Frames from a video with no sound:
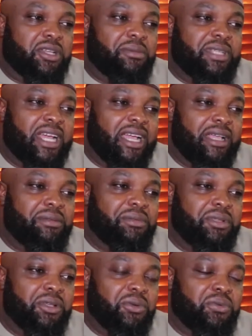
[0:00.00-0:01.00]

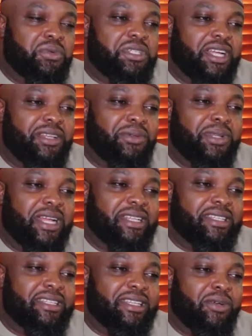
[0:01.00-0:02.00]
sometimes will tell you
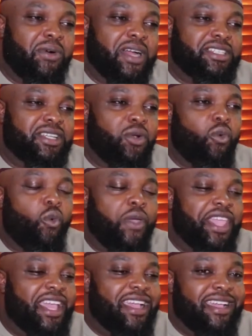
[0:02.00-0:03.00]
that they want
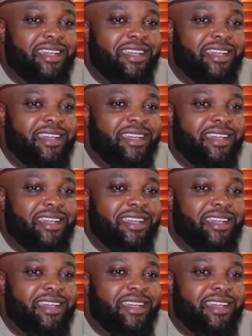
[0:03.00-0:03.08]
quick